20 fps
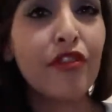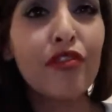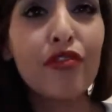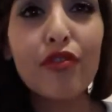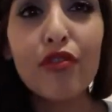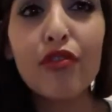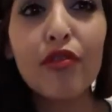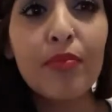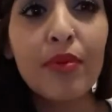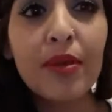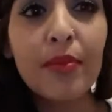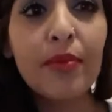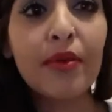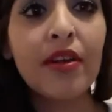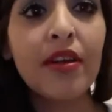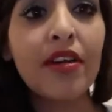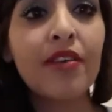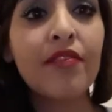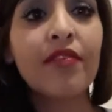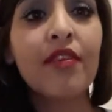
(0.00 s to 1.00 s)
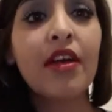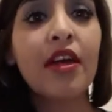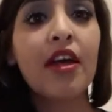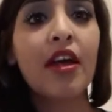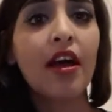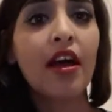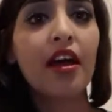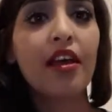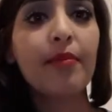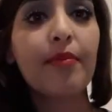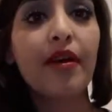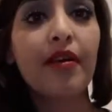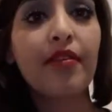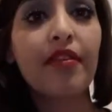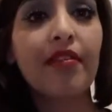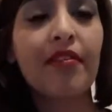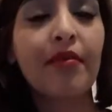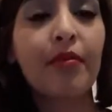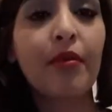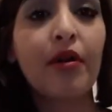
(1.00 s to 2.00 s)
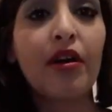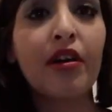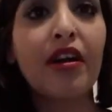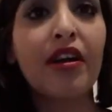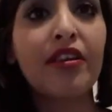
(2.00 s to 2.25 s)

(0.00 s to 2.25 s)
sure people have heard about this one.